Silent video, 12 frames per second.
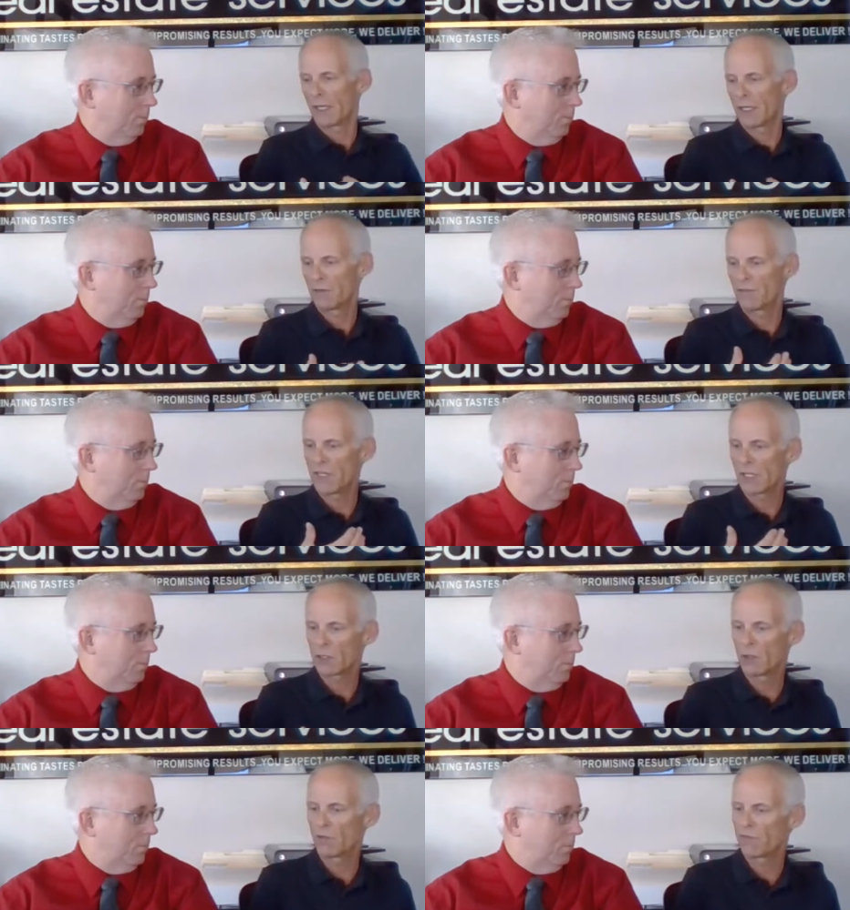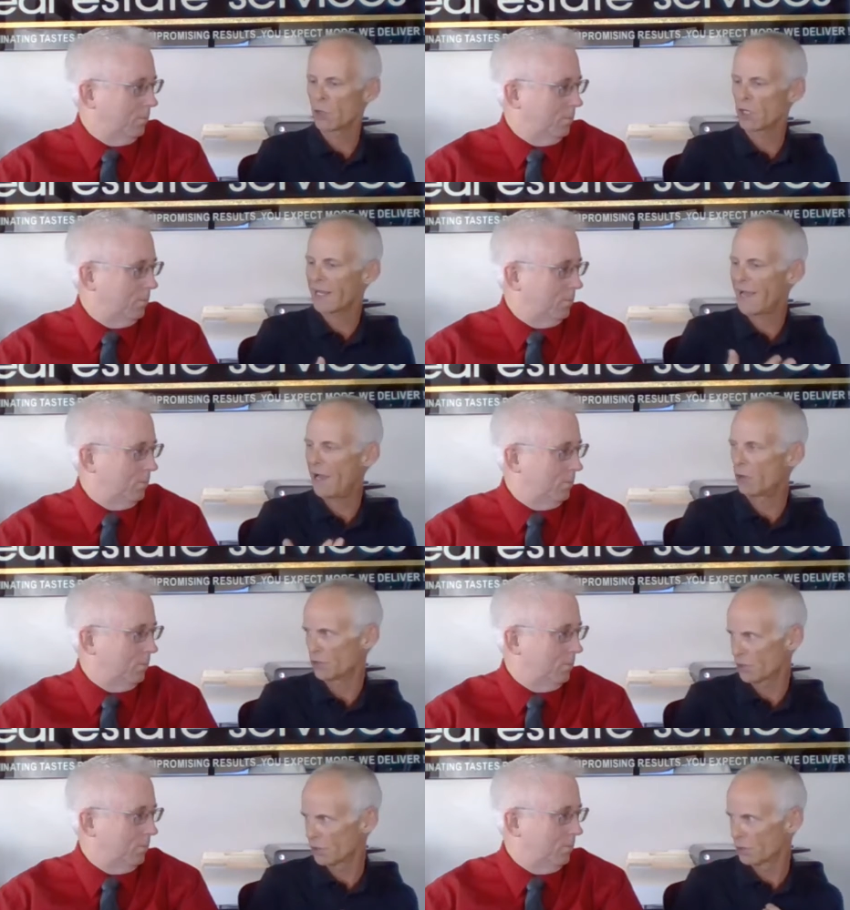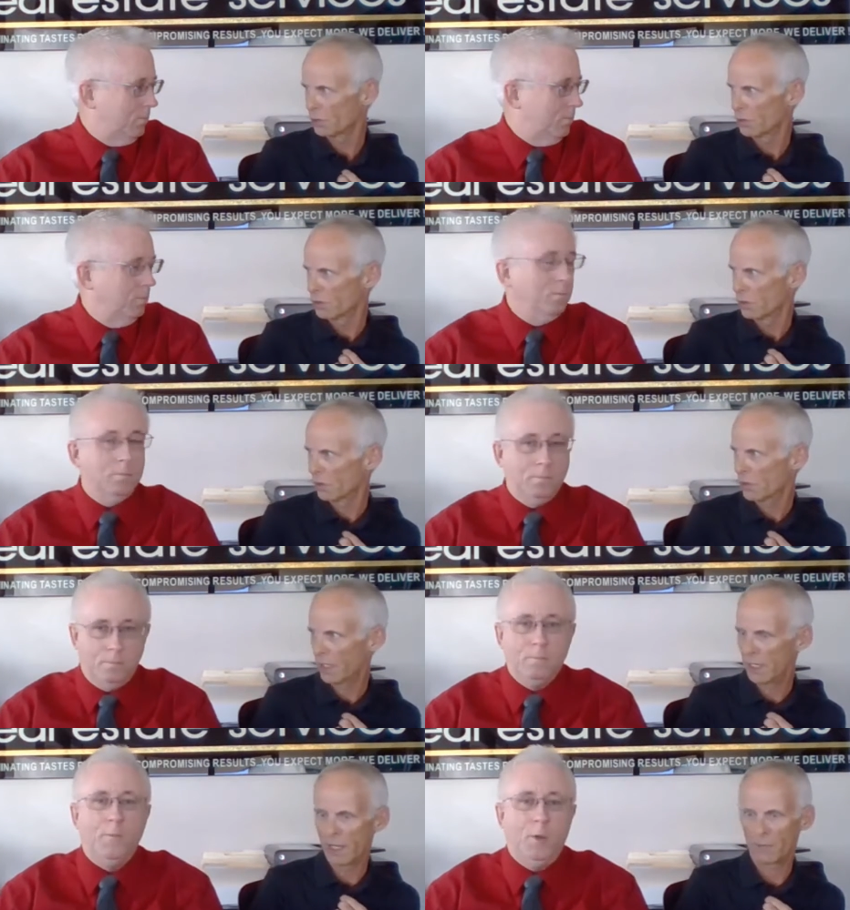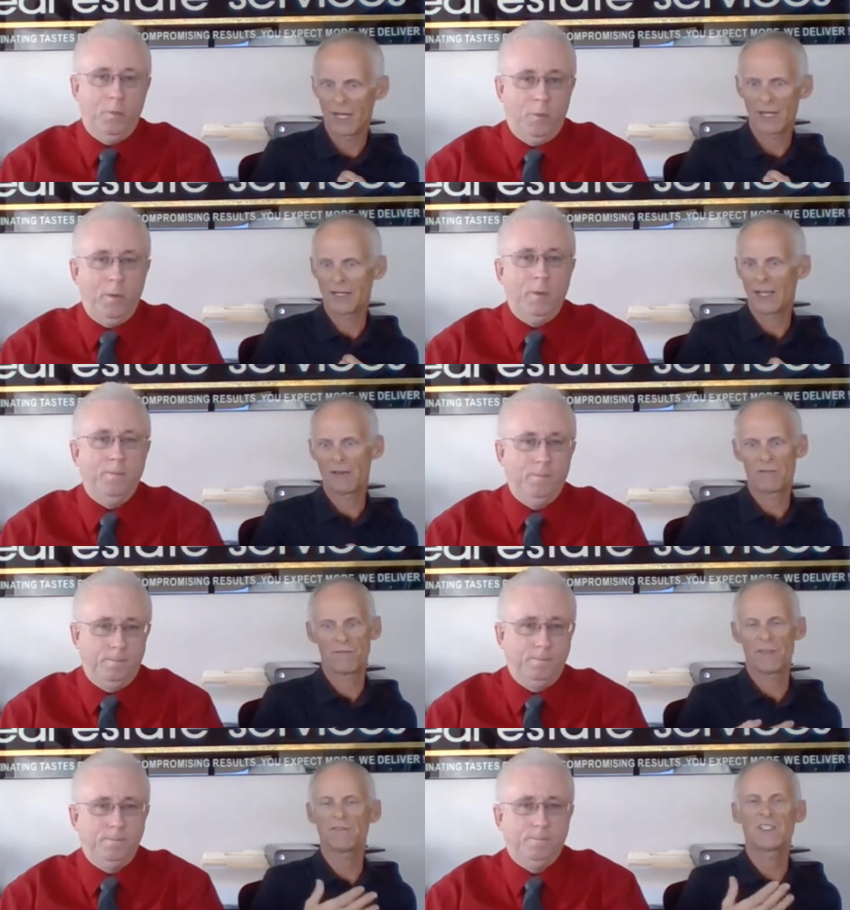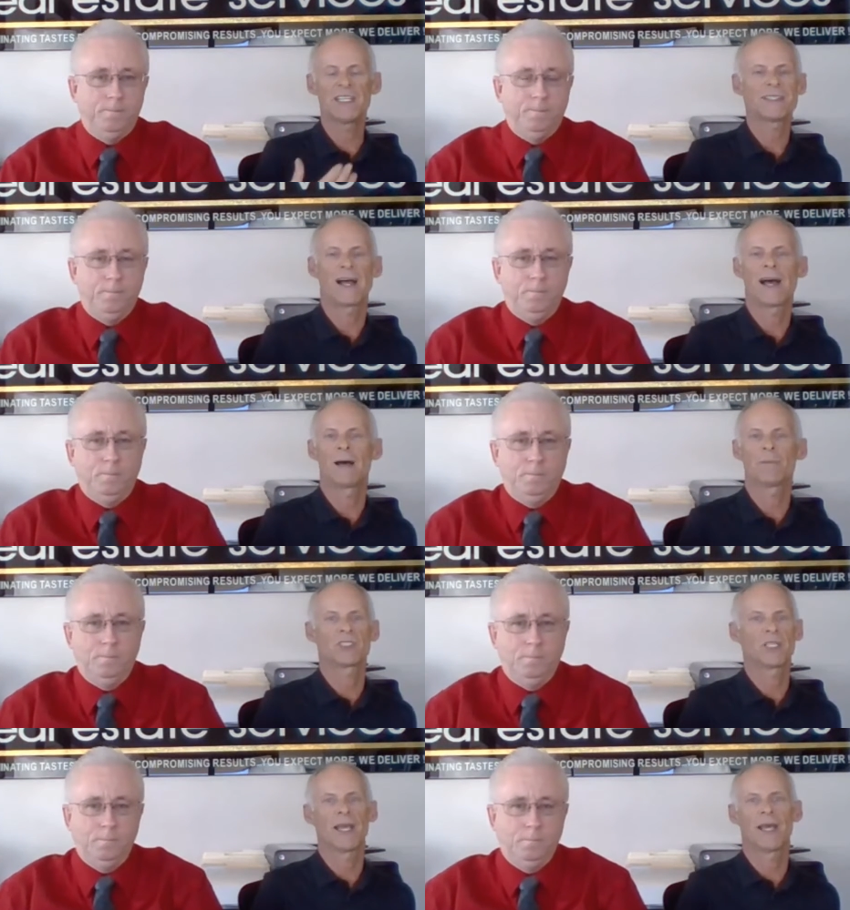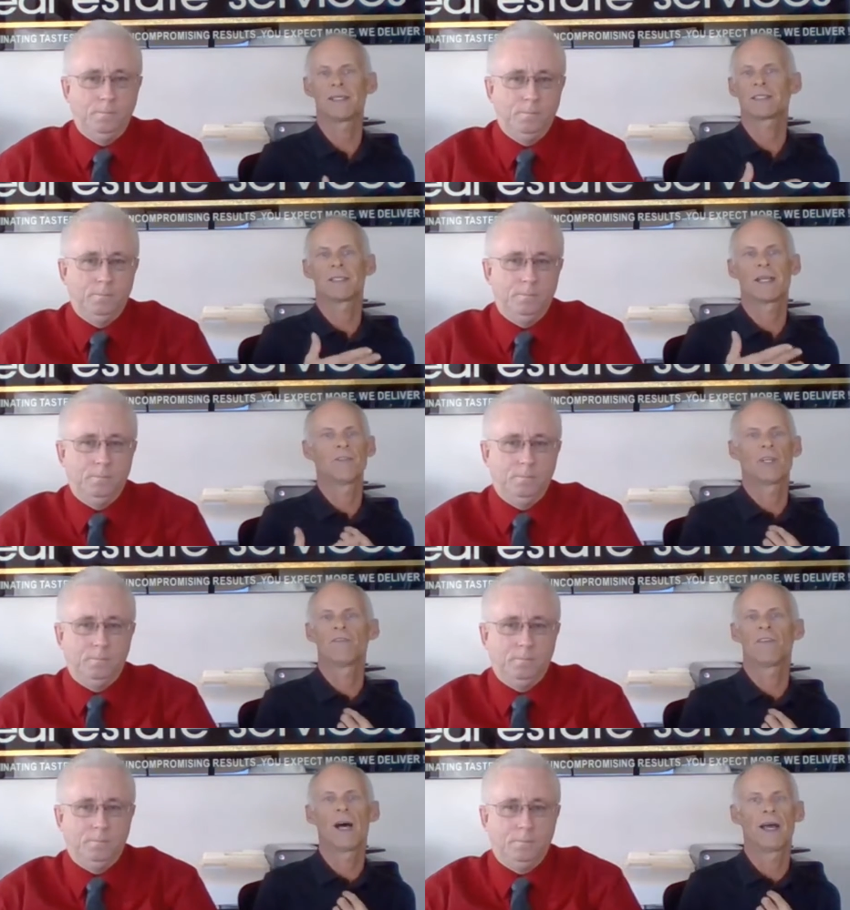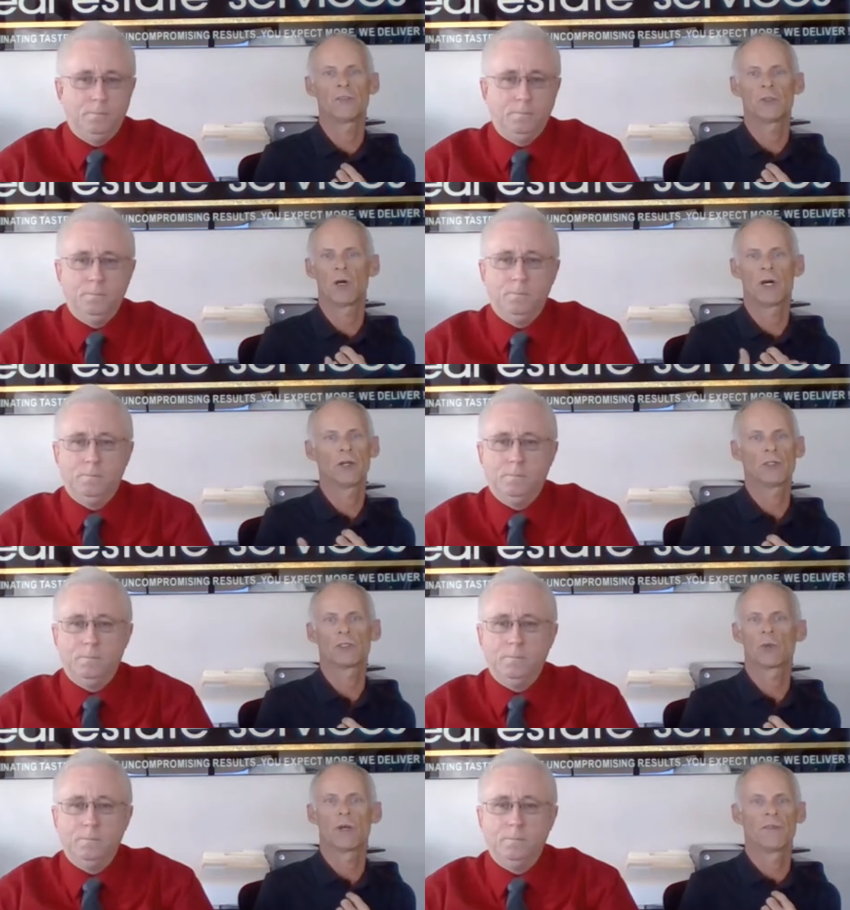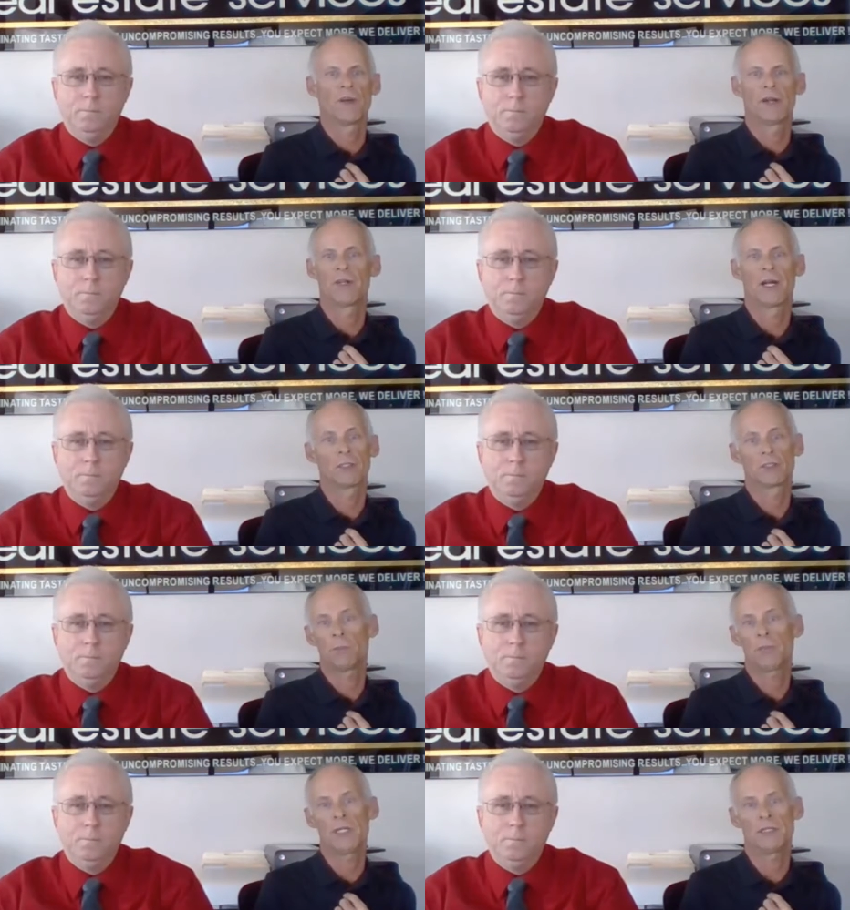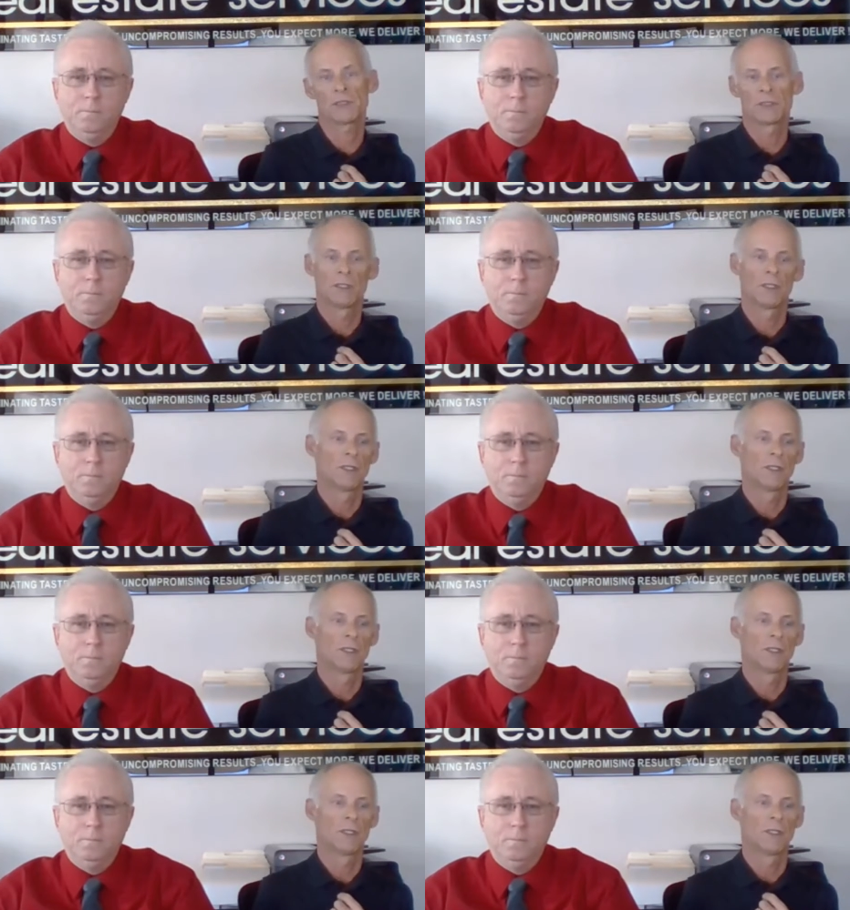Speaker 1: a vehicle for counts. Mm-hmm. Okay, I might point. have 50 tops at 75 to 125 dollars a piece.